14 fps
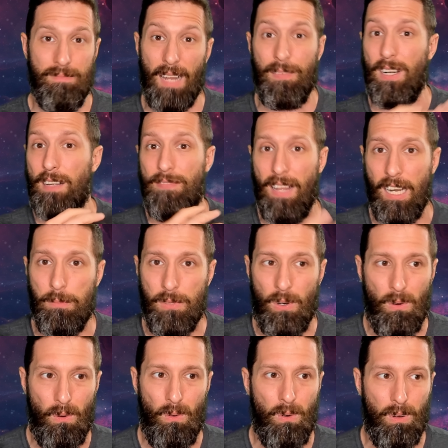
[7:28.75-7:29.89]
never developed
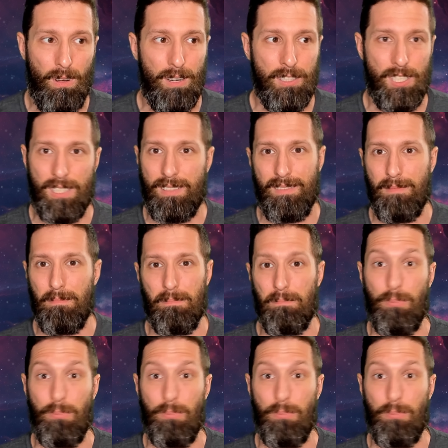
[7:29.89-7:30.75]
or just